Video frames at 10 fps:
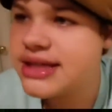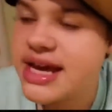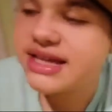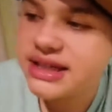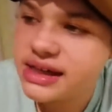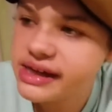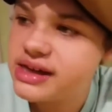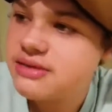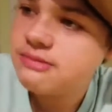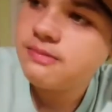think this tastes
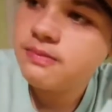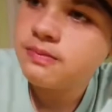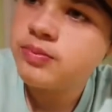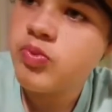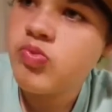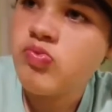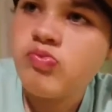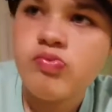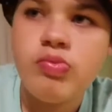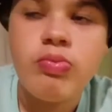like? What?
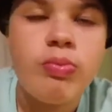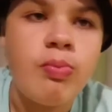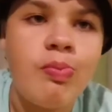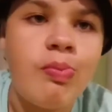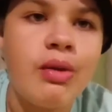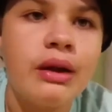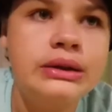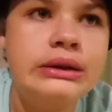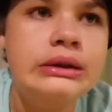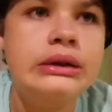Poop.
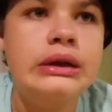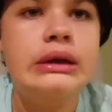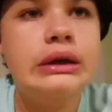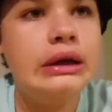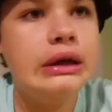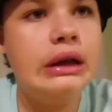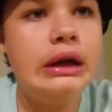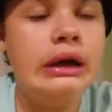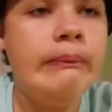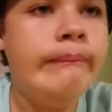
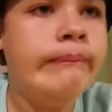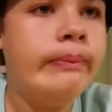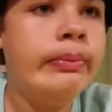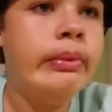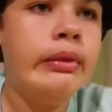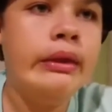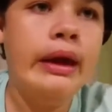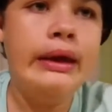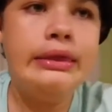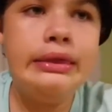Um.
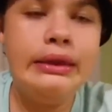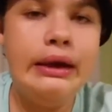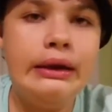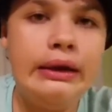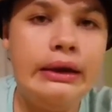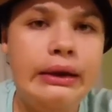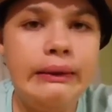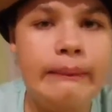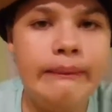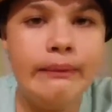Dr.
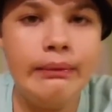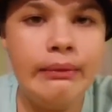Crazy